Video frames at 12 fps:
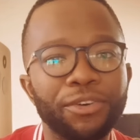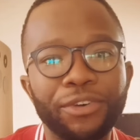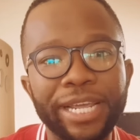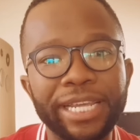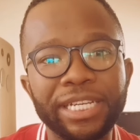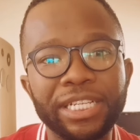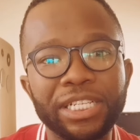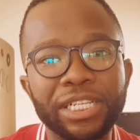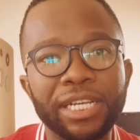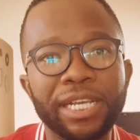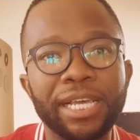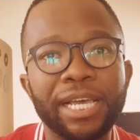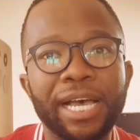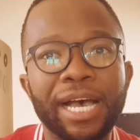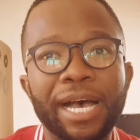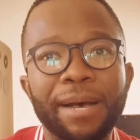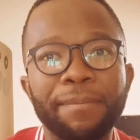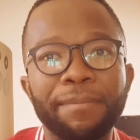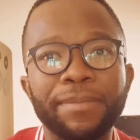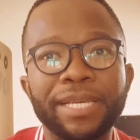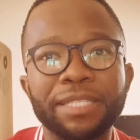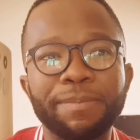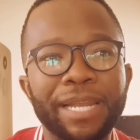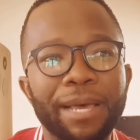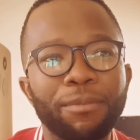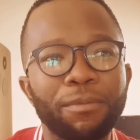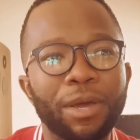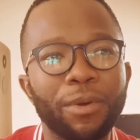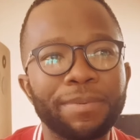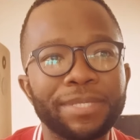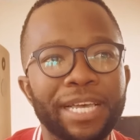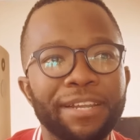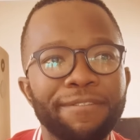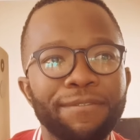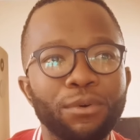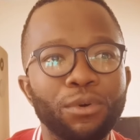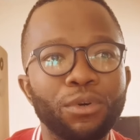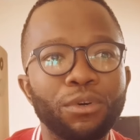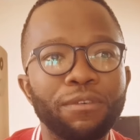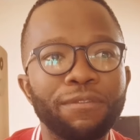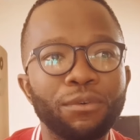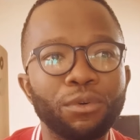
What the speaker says: The range, it's been up on my website for